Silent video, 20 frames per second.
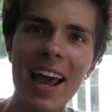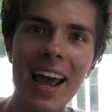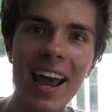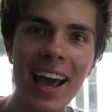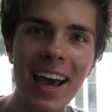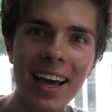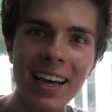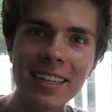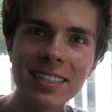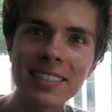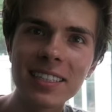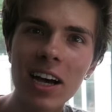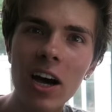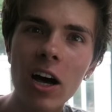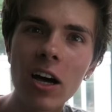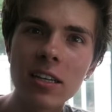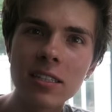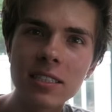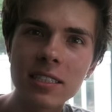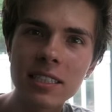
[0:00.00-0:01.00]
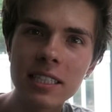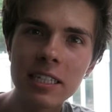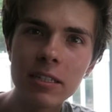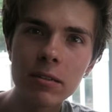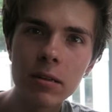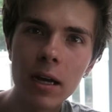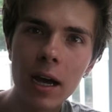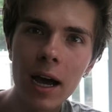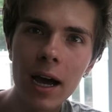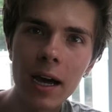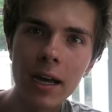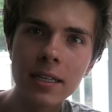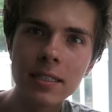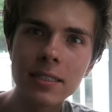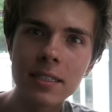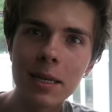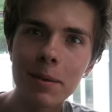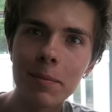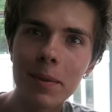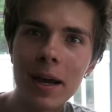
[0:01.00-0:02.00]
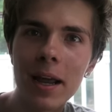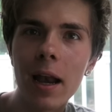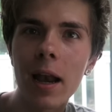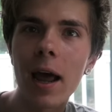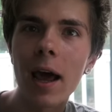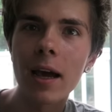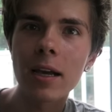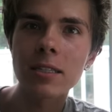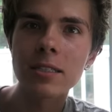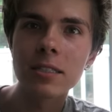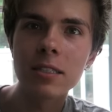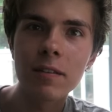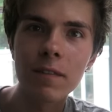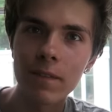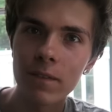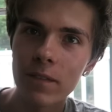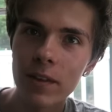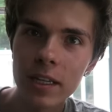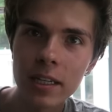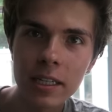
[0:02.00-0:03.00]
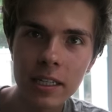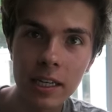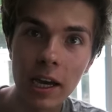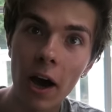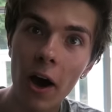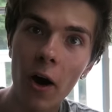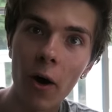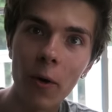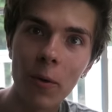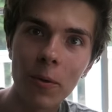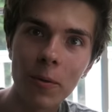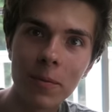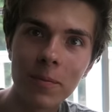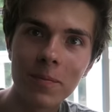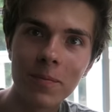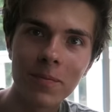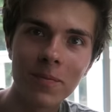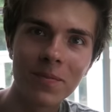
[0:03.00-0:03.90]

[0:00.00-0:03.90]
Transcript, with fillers: And I'll see you guys in my next video.